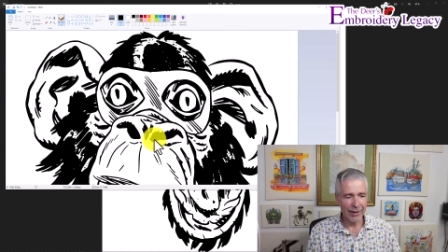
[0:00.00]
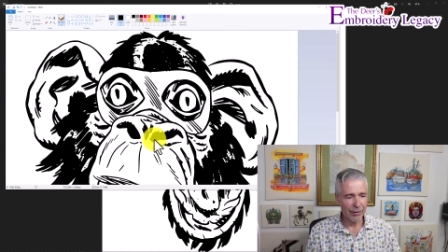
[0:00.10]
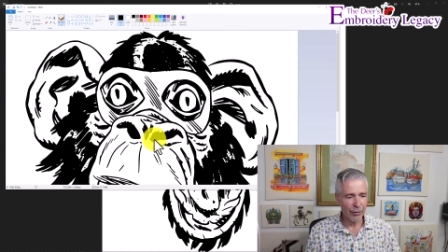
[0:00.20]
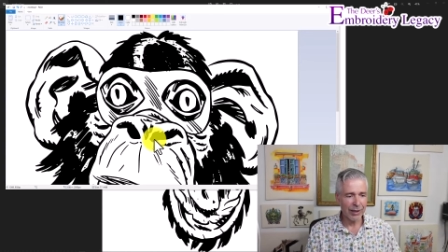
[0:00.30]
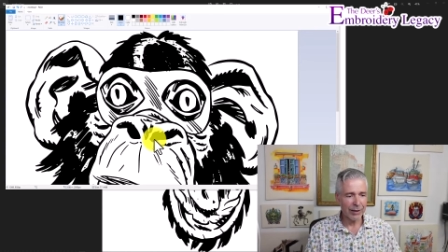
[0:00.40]

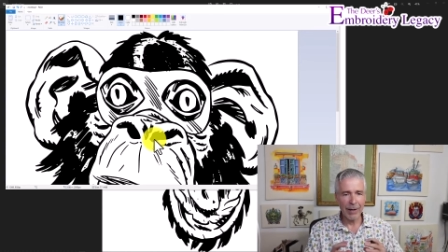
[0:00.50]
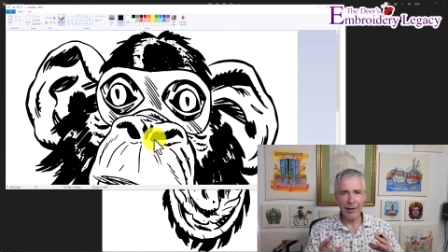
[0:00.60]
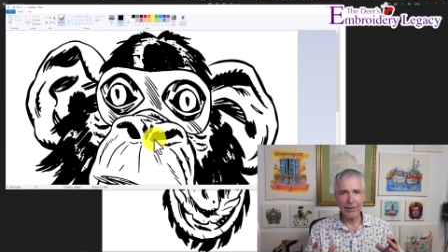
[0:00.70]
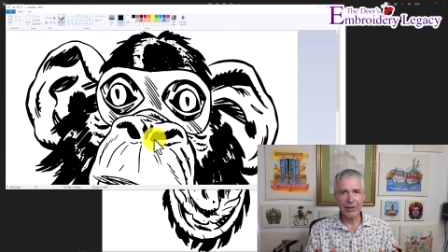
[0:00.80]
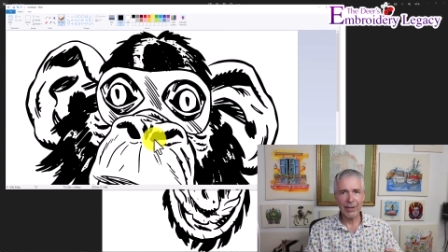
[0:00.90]

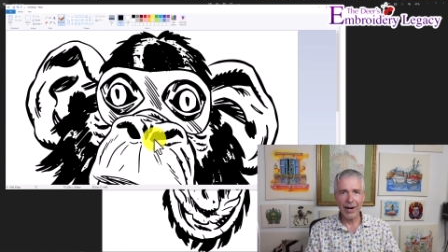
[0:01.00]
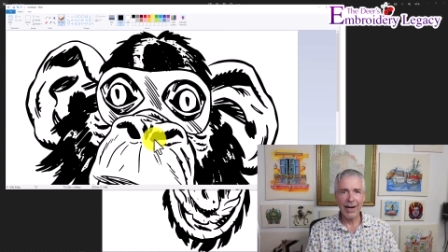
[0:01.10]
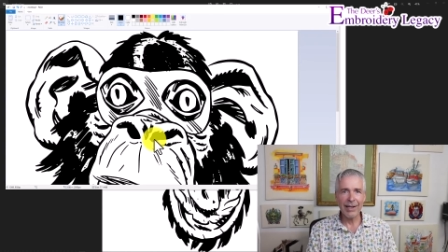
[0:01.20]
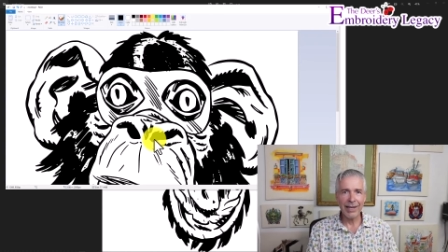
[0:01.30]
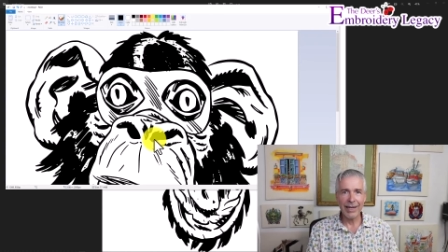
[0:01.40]
transparency or
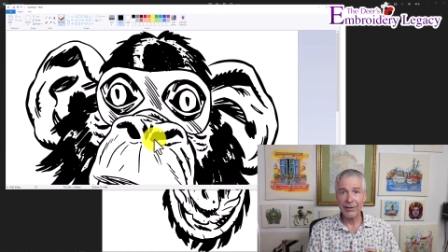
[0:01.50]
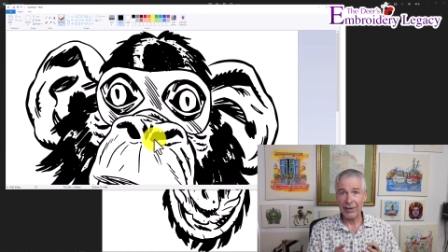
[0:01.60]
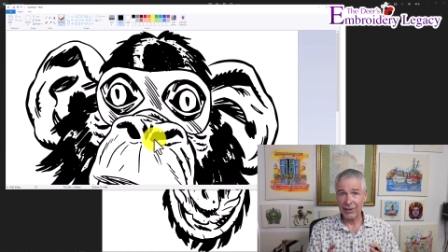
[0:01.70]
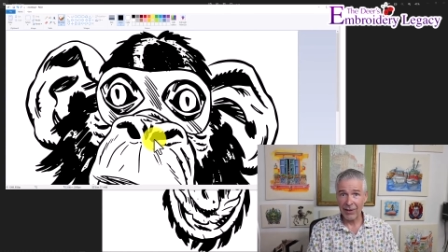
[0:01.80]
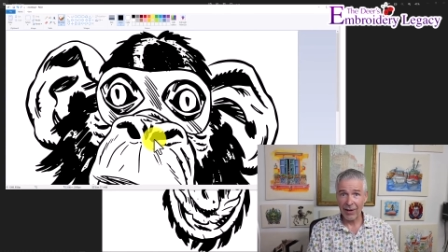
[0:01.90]
anything else
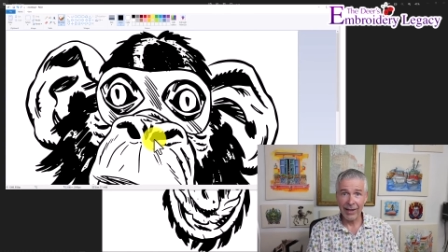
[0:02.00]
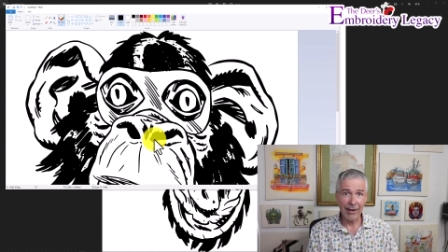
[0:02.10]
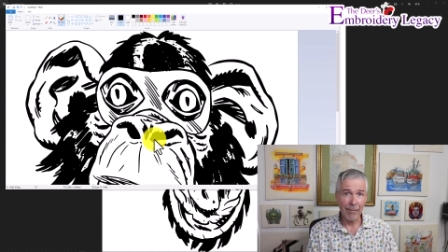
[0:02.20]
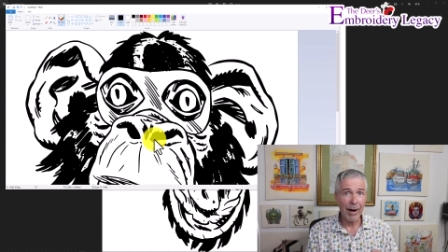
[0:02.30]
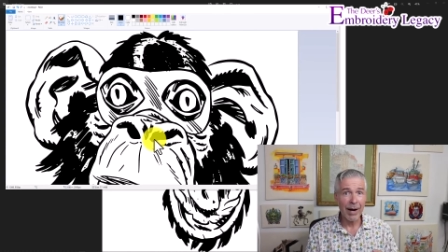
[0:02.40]
assigned
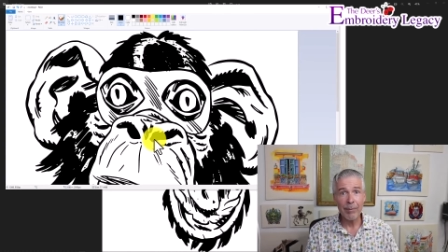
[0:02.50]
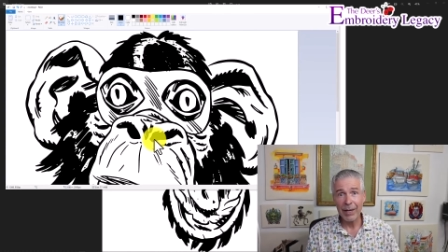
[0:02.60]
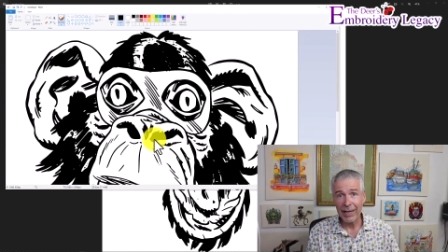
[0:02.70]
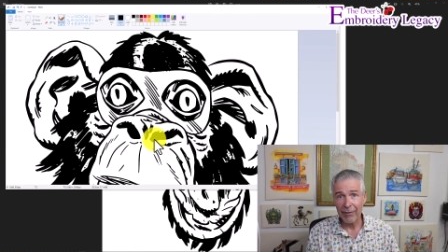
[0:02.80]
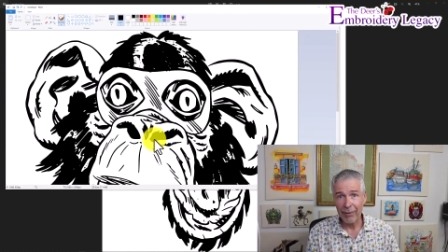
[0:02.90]
that might have
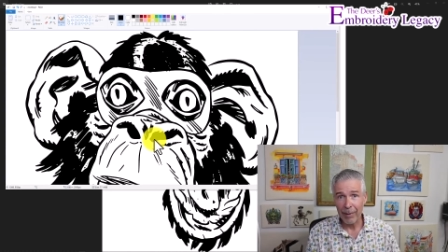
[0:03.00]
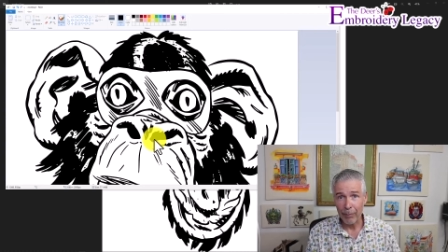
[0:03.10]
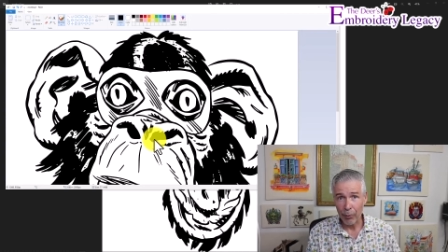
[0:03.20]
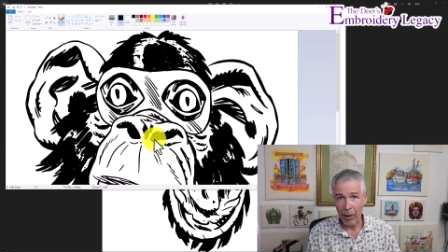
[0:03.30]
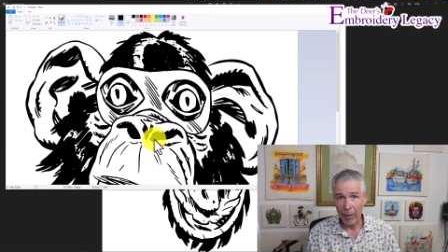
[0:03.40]
been giving me
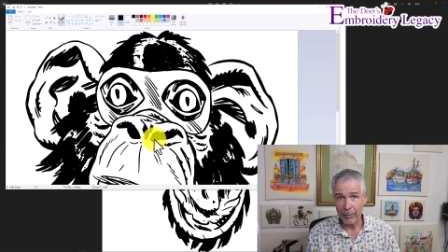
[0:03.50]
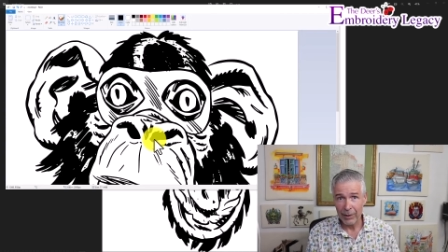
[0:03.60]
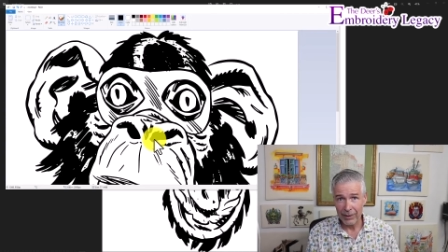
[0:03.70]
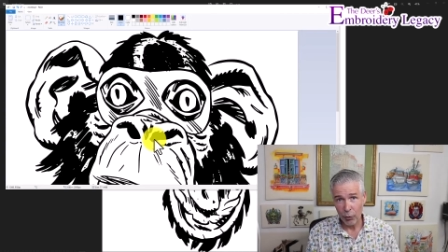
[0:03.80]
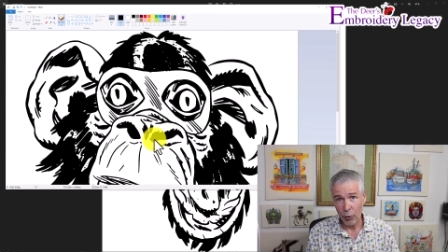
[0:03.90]

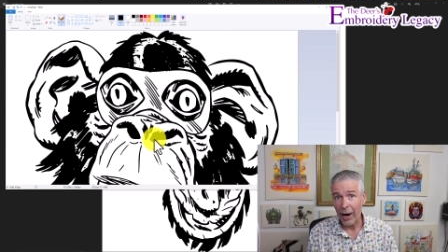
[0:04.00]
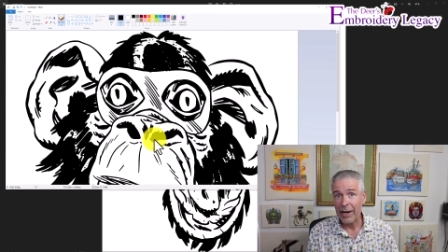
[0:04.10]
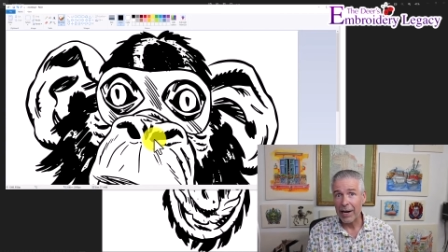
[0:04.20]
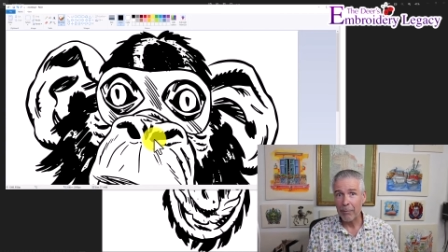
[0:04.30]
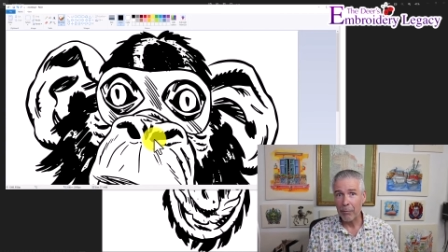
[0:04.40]
problems
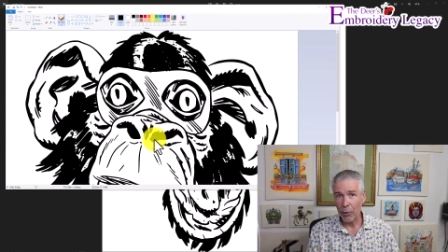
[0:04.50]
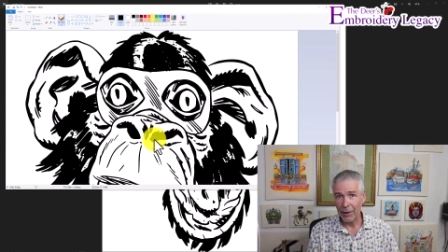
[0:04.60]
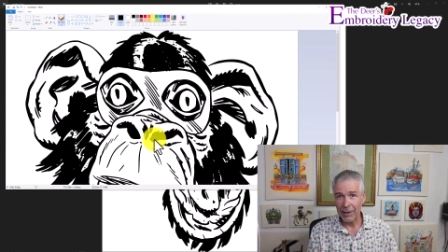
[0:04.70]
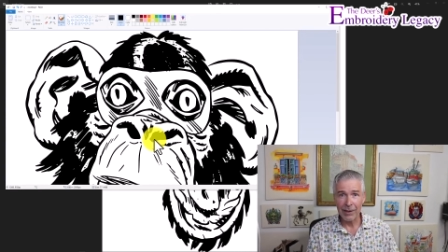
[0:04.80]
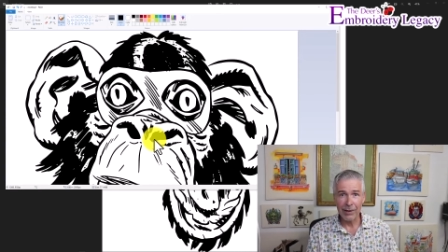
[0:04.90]
trying to
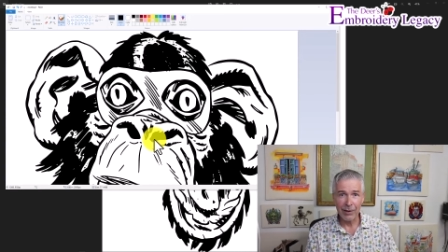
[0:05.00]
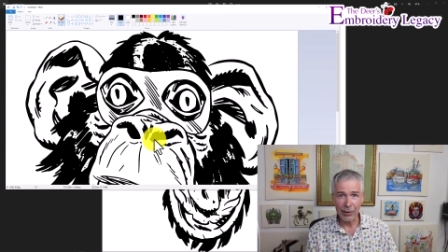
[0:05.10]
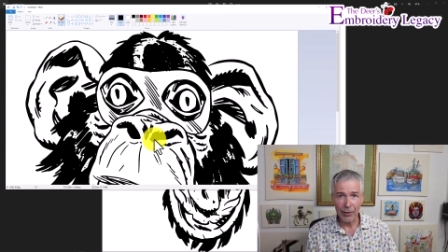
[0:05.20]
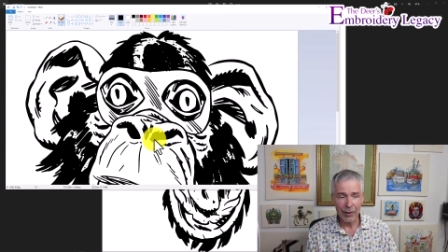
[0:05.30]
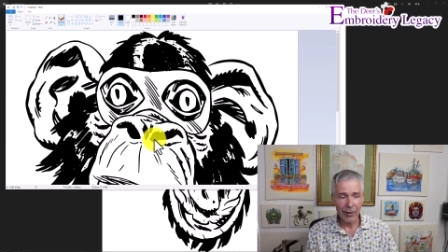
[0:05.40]
import it into the
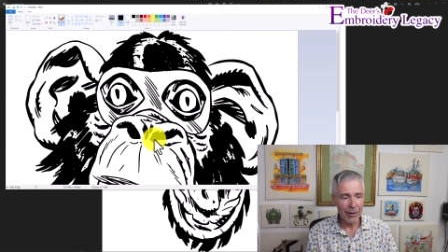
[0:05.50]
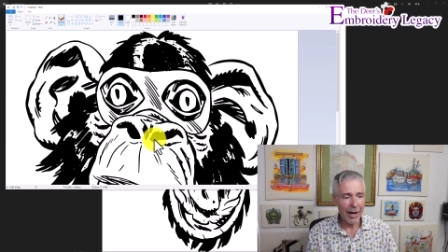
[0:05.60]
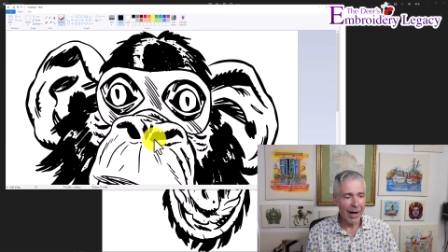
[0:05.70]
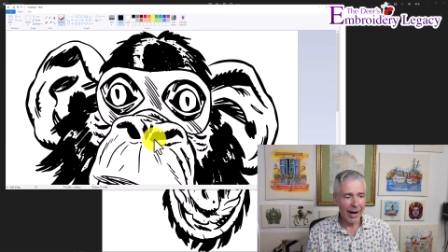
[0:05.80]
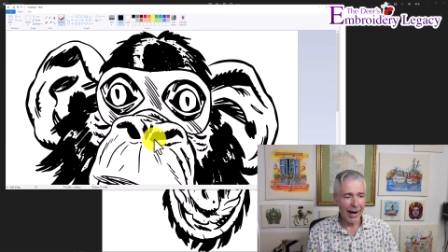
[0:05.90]
Doodler,
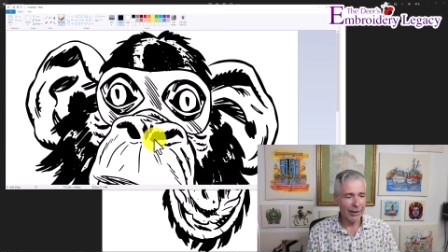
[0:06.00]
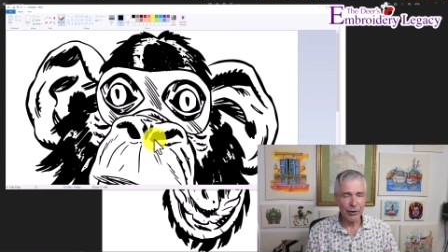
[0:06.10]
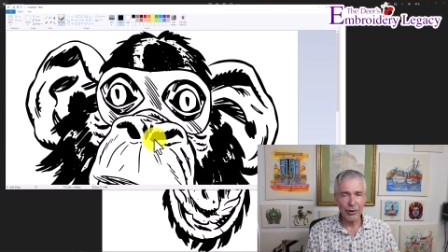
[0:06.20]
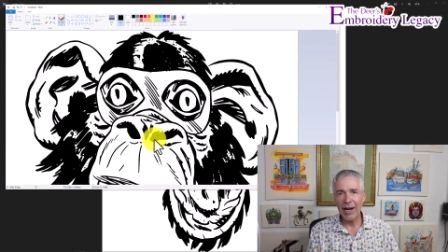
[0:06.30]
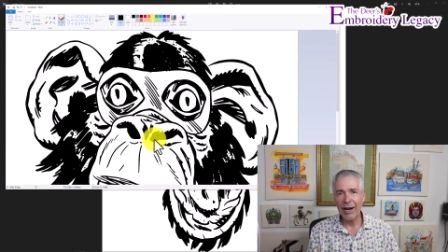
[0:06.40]
I
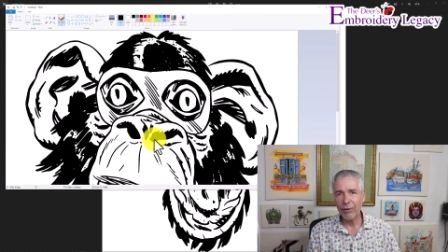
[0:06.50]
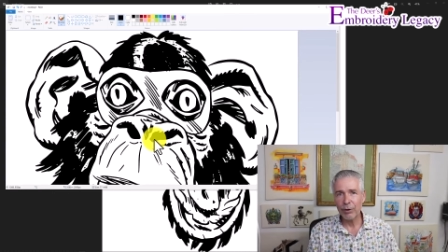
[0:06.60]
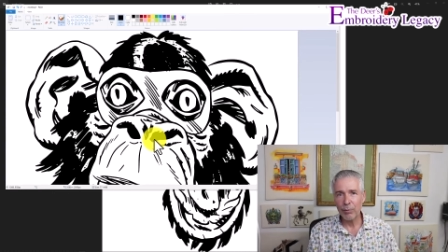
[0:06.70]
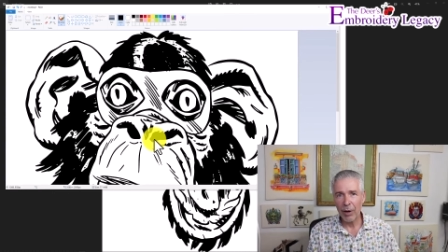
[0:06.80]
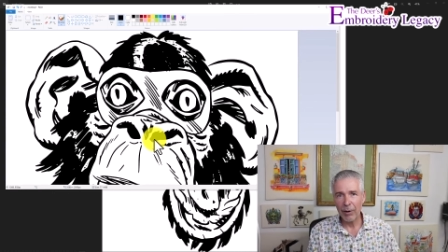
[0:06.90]
shouldn't have
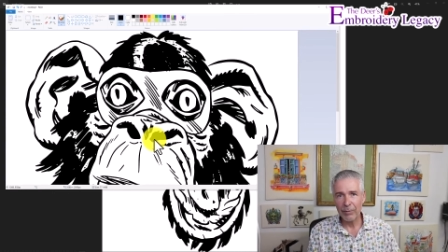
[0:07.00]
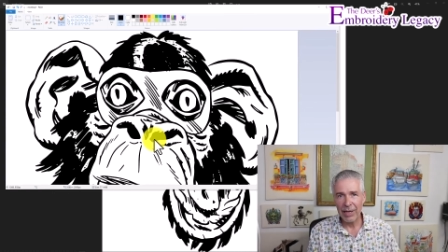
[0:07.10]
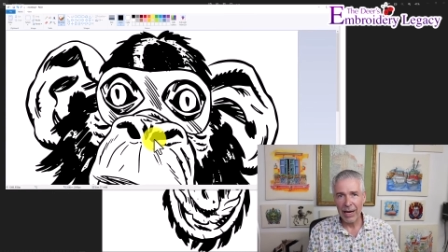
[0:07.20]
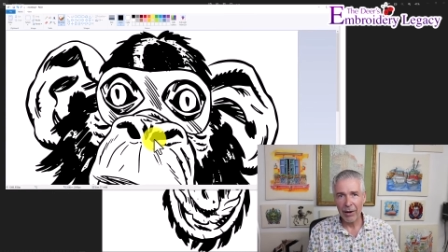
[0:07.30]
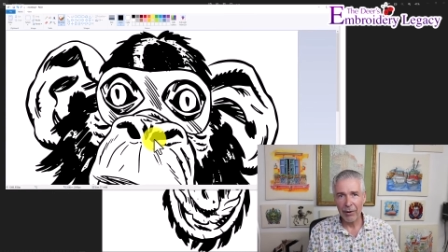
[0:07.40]
those problems
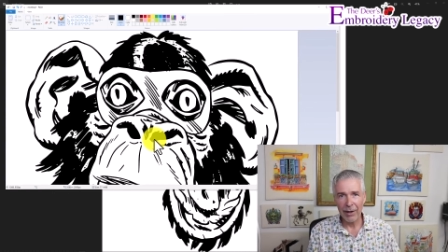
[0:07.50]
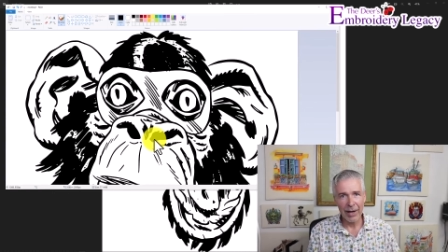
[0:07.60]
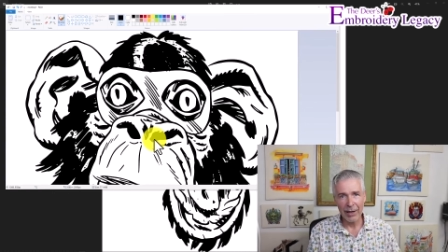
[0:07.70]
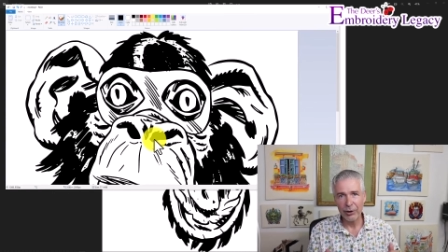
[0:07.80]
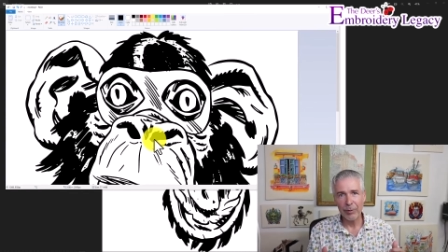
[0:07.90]
now,
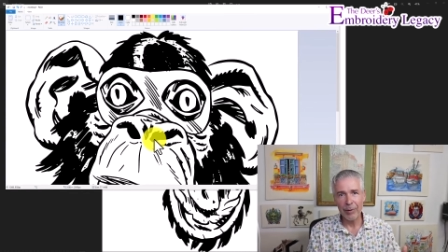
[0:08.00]
and I should